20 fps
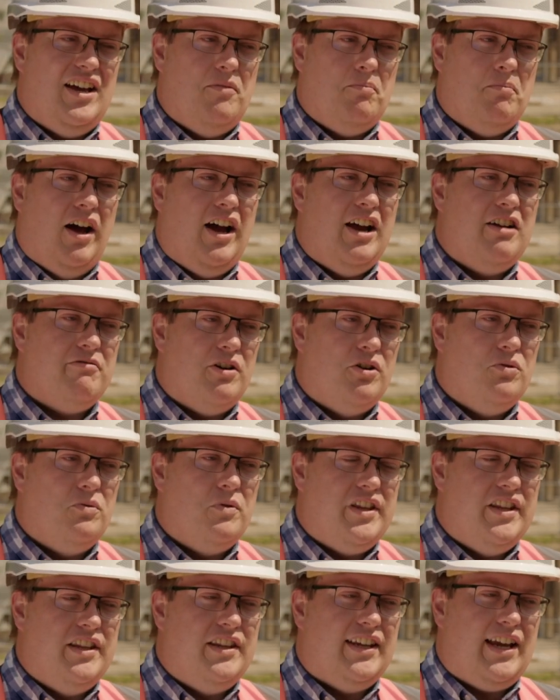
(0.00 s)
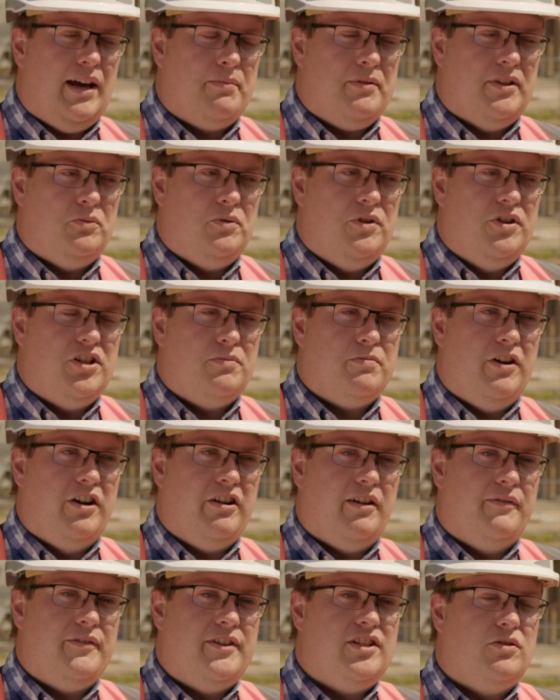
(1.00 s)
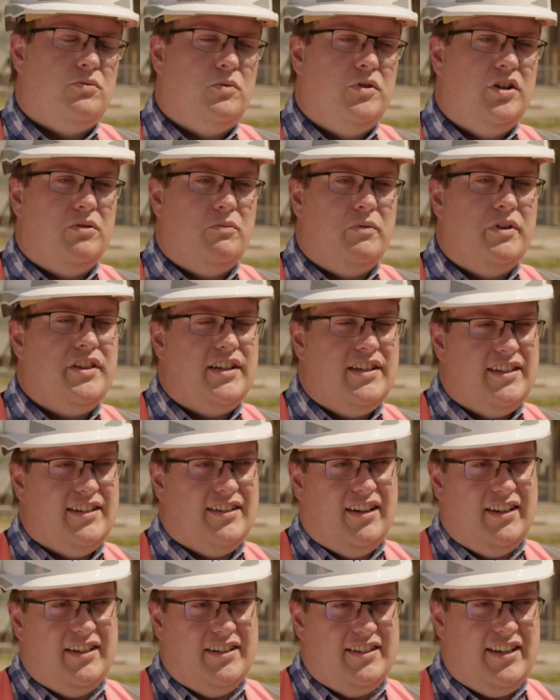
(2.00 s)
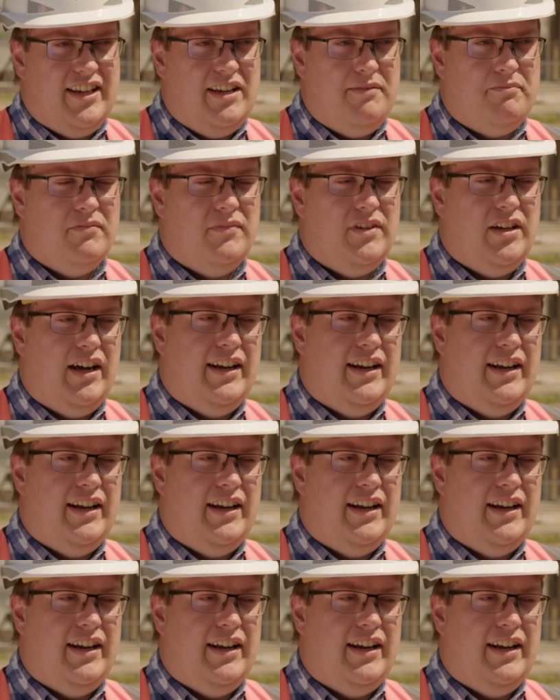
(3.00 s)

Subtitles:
My role within the Capital Works programme is to work with the design team